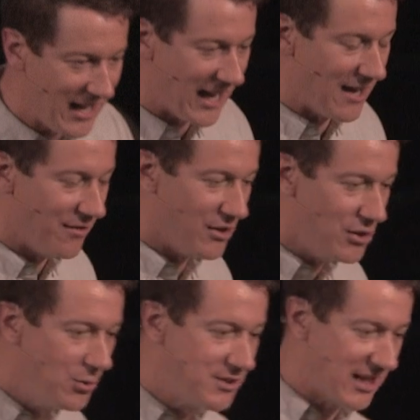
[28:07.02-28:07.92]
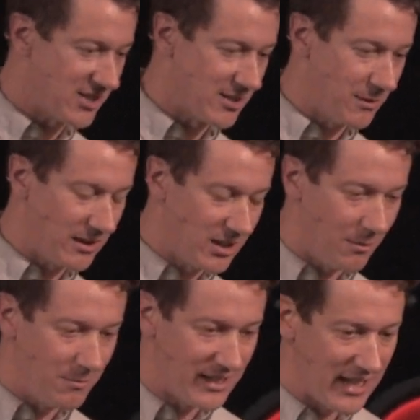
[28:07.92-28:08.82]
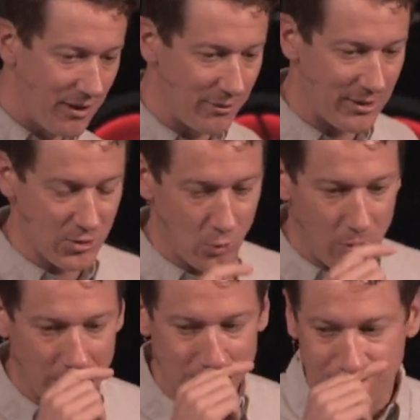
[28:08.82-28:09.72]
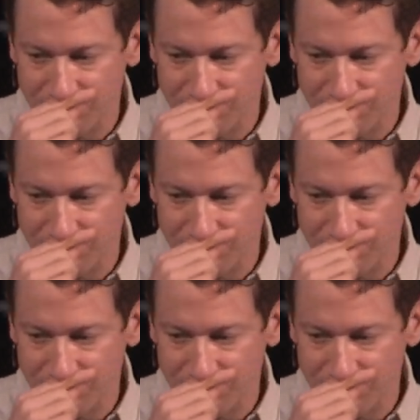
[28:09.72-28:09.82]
and the New Testament come together as one.